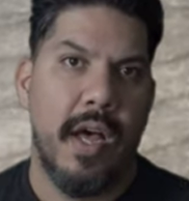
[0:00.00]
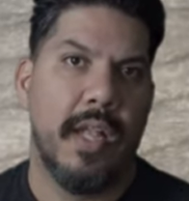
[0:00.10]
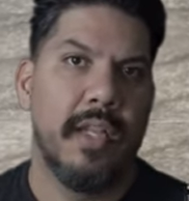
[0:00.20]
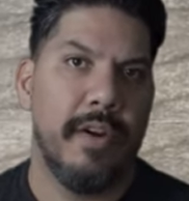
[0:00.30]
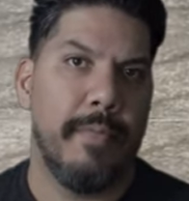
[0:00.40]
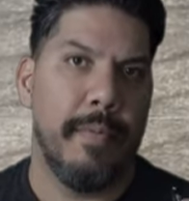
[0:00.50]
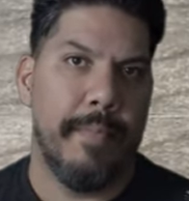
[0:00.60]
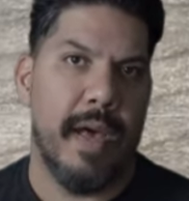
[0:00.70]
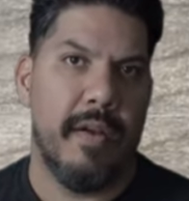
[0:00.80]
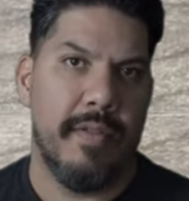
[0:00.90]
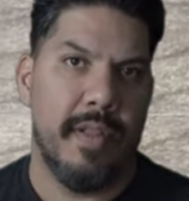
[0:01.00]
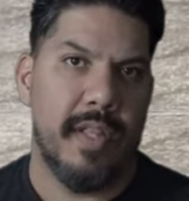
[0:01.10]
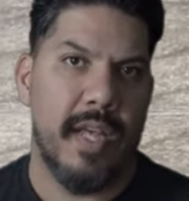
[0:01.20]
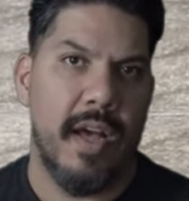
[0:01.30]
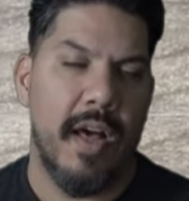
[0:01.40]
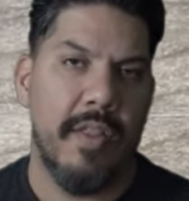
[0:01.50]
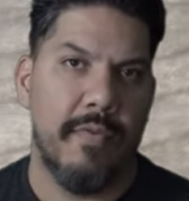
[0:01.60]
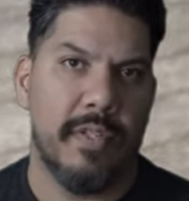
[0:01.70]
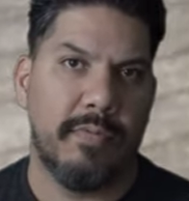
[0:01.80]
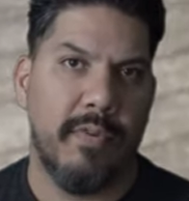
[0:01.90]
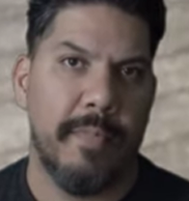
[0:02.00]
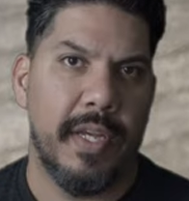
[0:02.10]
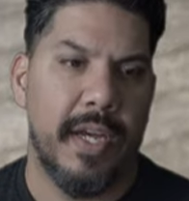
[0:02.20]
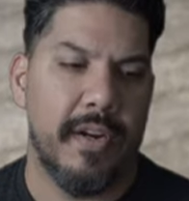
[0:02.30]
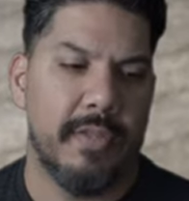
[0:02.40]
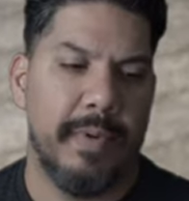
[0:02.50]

a little bit better than the other ones for beginners